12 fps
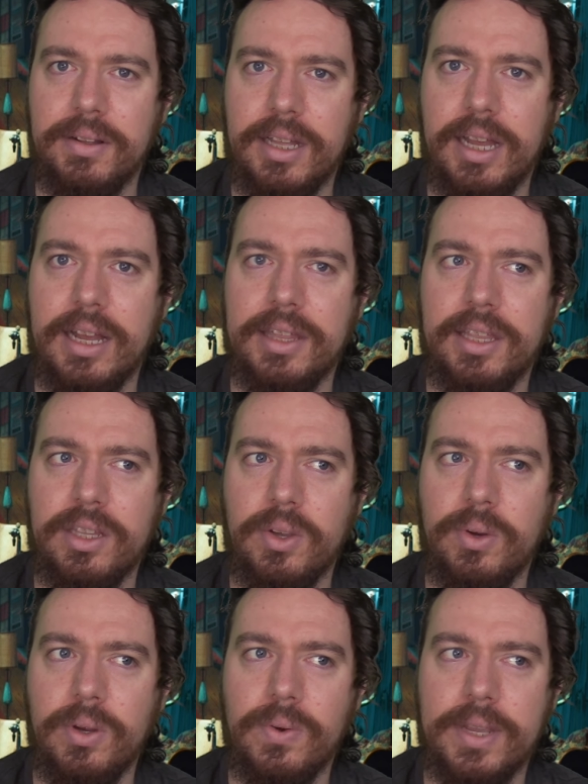Uh, I think the
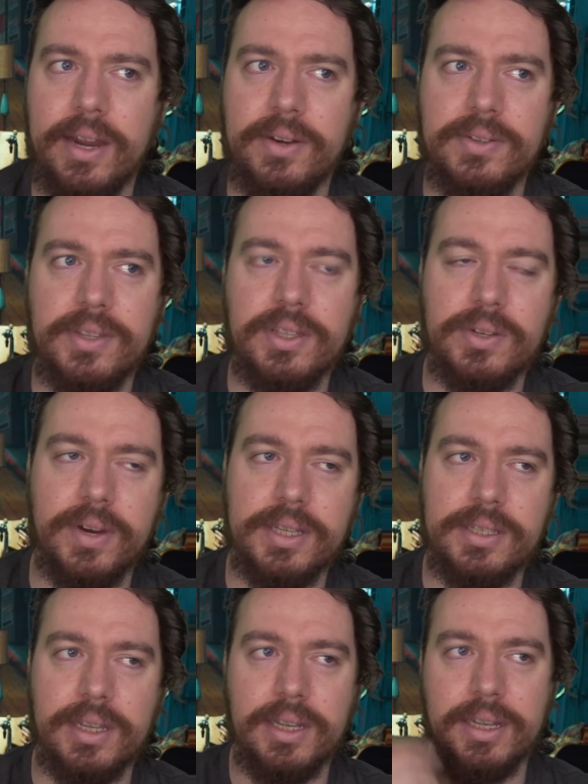old Loki character is
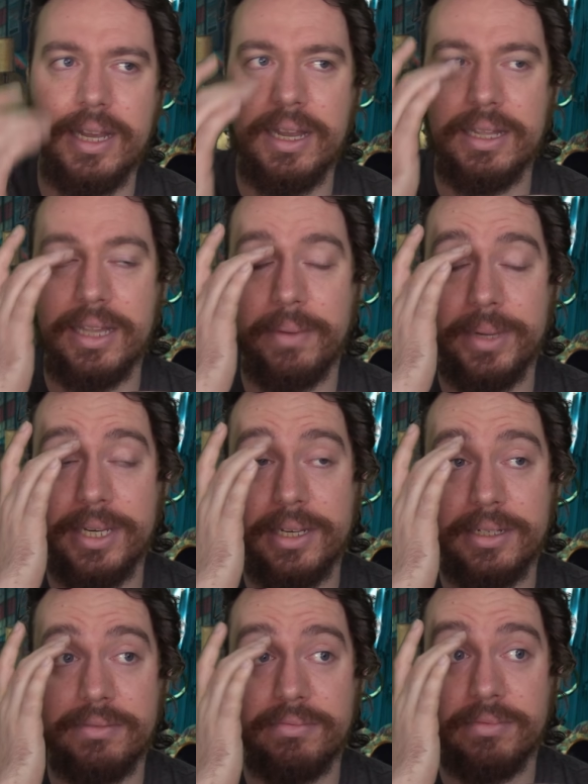interesting uh, in that we
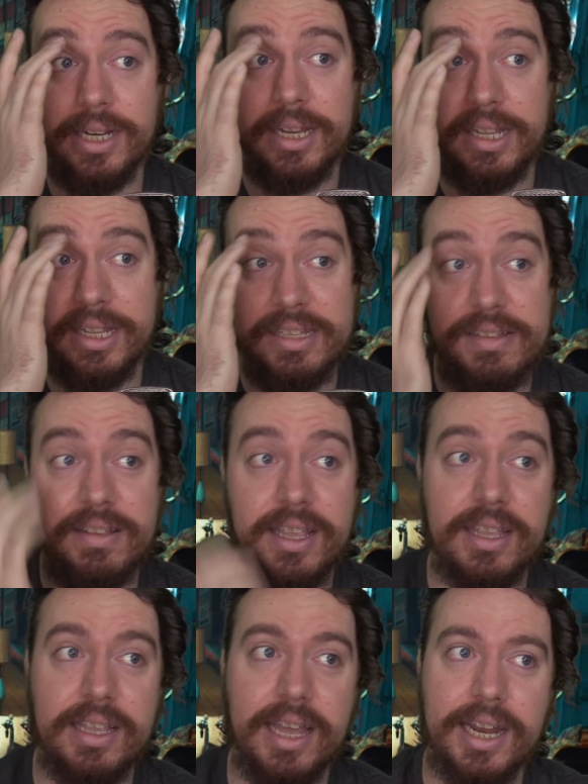didn't really
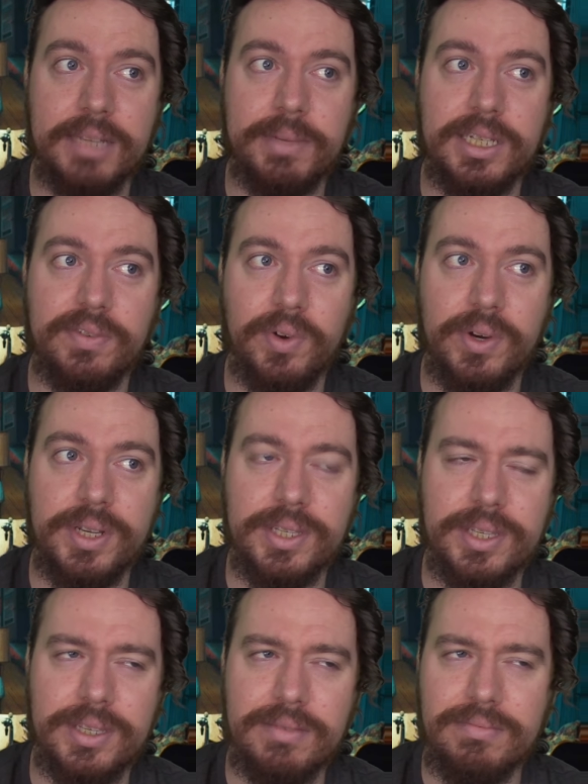get an explanation for
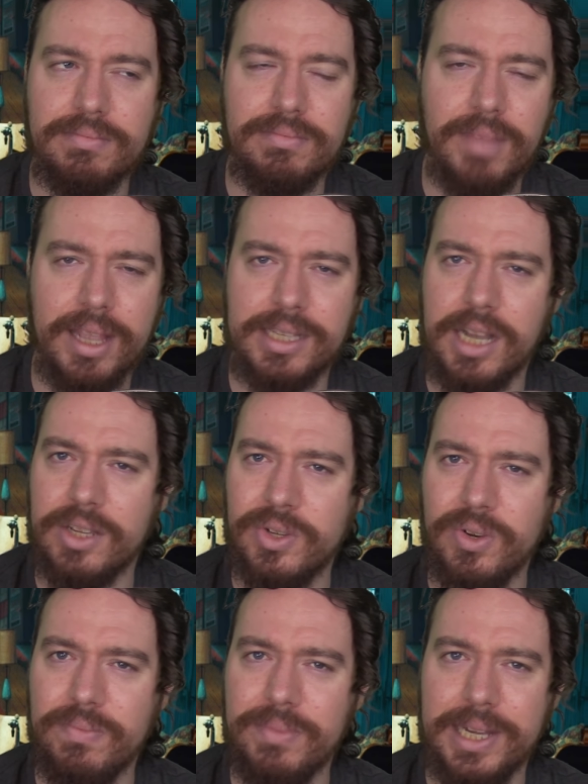his his
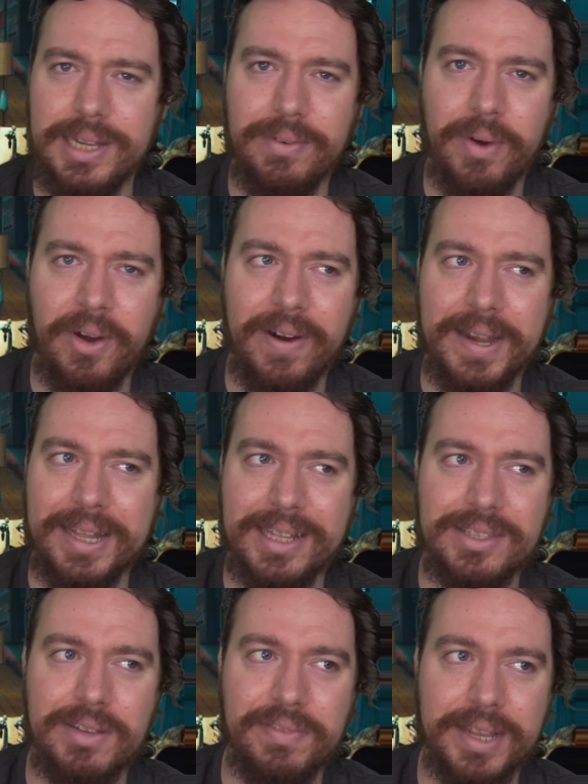costume or any of that stuff.